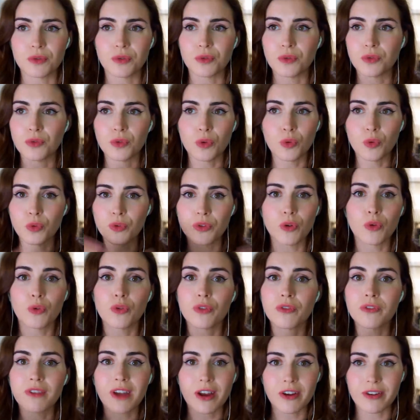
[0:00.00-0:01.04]
or
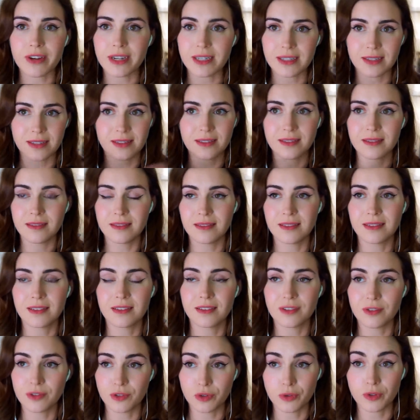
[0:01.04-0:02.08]
all the various
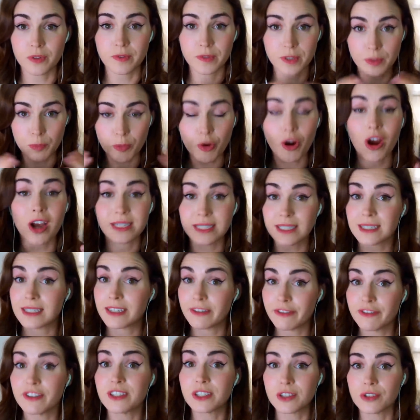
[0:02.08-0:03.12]
sort of
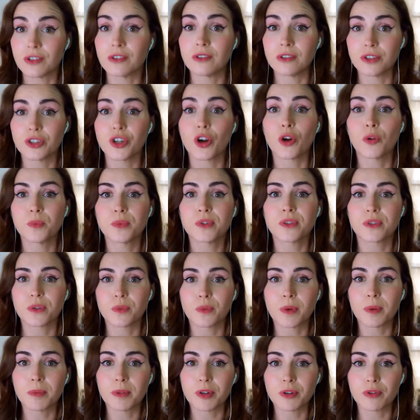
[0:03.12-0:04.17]
surprisingly physical jobs
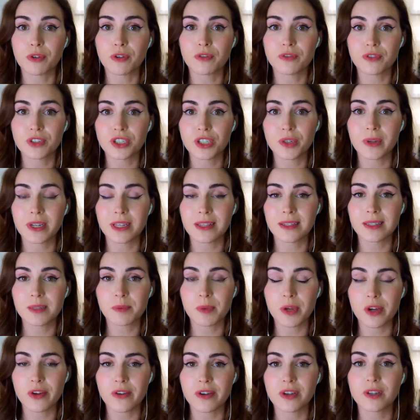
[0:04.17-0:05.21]
that women are often doing at this
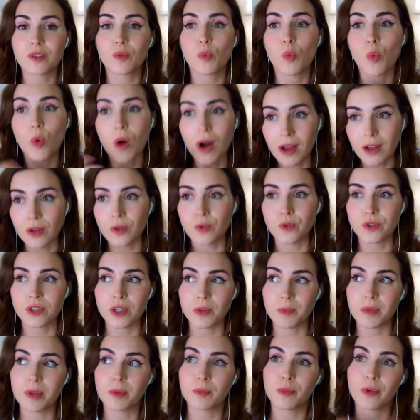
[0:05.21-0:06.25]
period, while
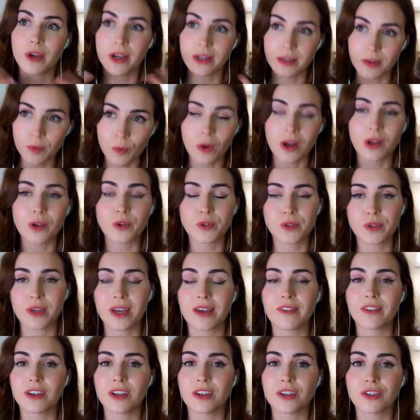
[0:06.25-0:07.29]
also being pregnant, while also
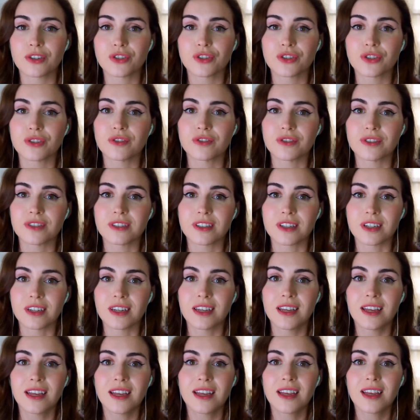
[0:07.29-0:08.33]
having young children, that,
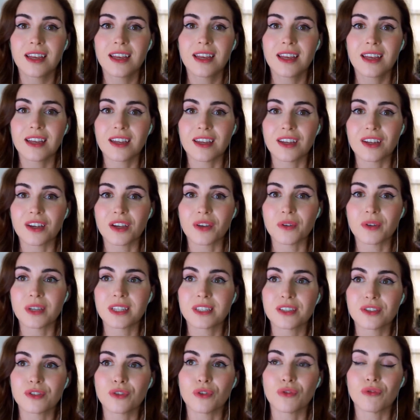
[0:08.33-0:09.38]
you know,
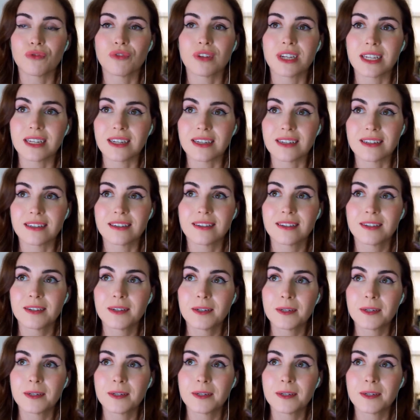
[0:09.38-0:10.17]
it's not really a,